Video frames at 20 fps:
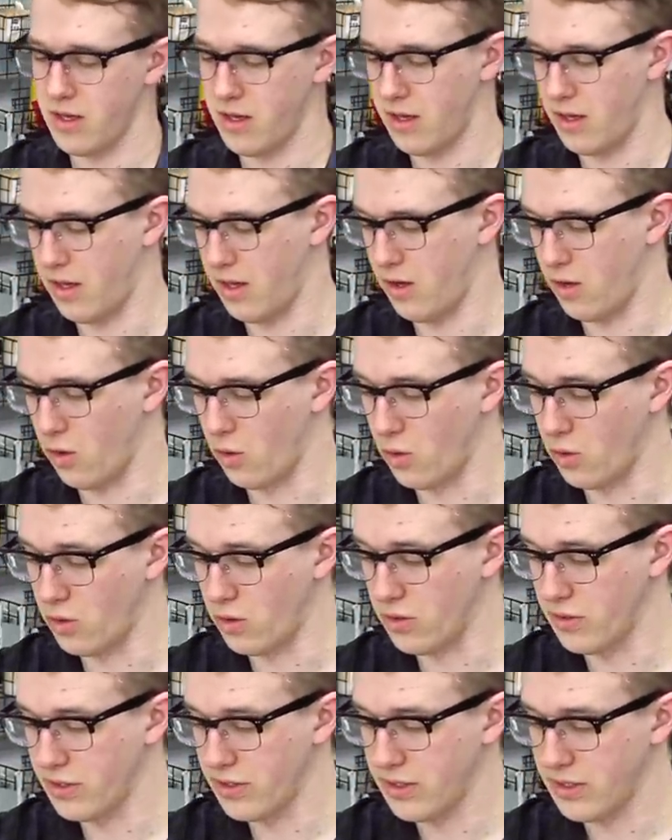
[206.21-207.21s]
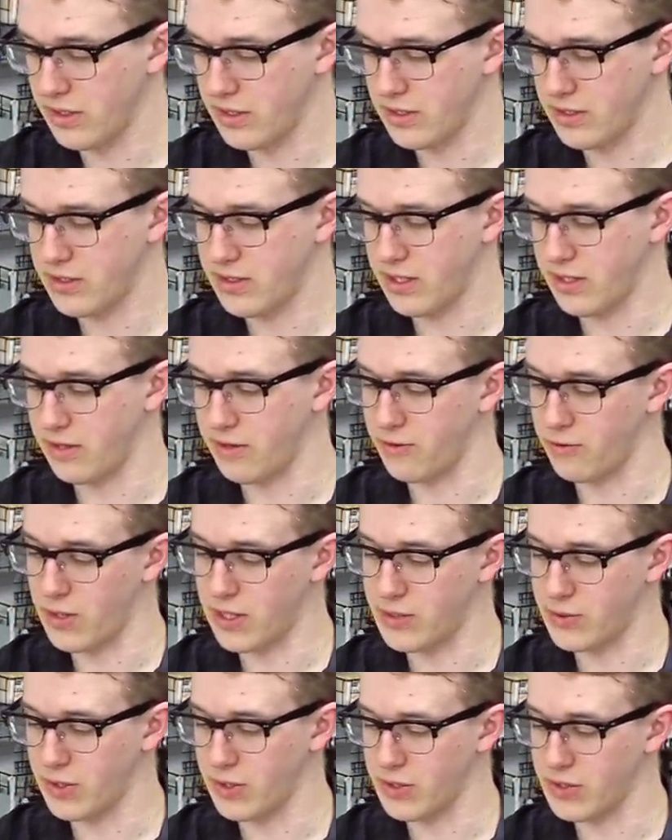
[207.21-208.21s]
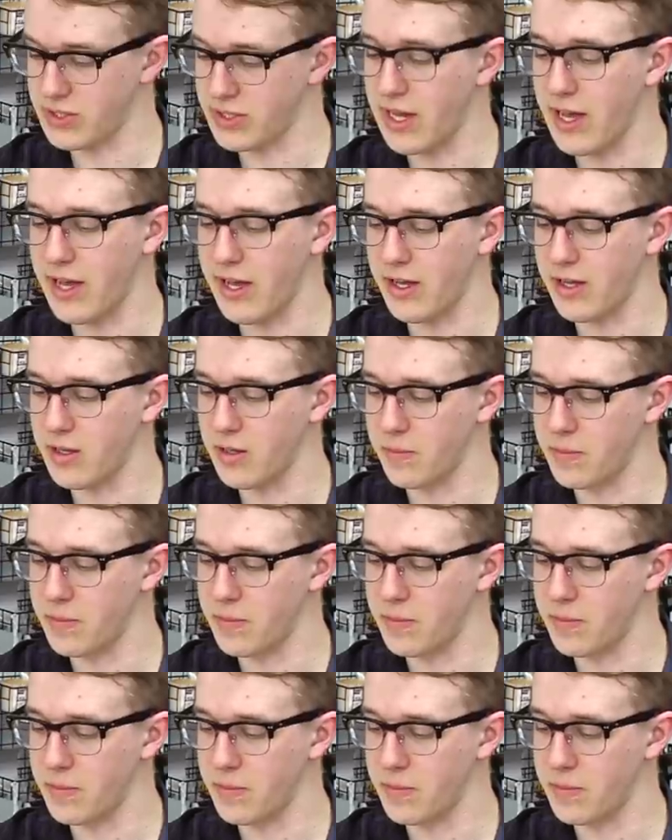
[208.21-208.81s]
uh, old sort of retro style,